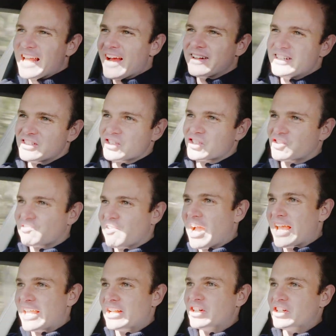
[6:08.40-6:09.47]
Audis are
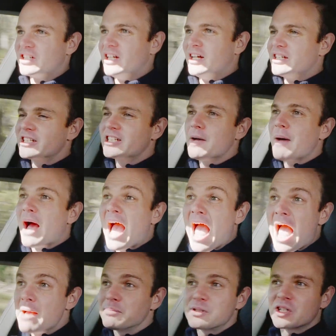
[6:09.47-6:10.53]
strange. Some are
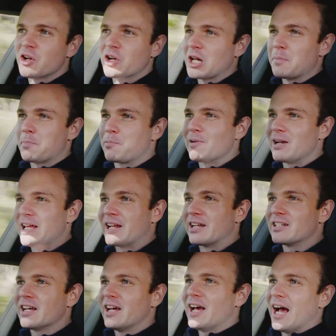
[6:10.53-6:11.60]
absolutely
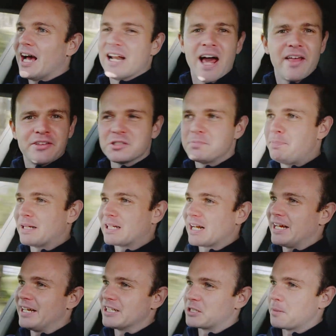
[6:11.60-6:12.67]
brilliant and others
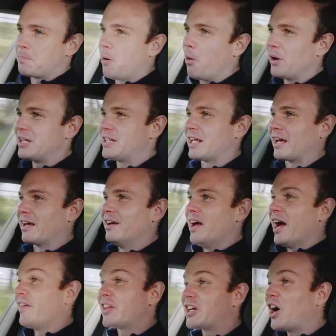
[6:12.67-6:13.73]
bitterly disappointing.
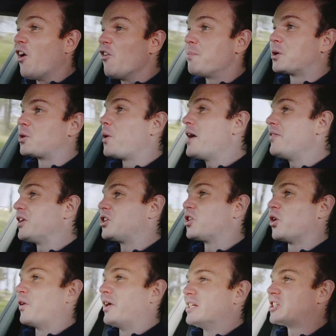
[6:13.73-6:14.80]
And the gulf between the two
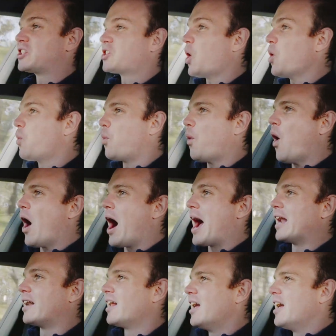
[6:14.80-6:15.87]
is so
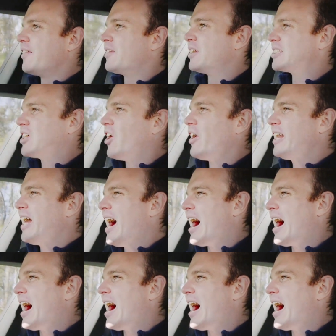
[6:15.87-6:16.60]
wide that it's kind of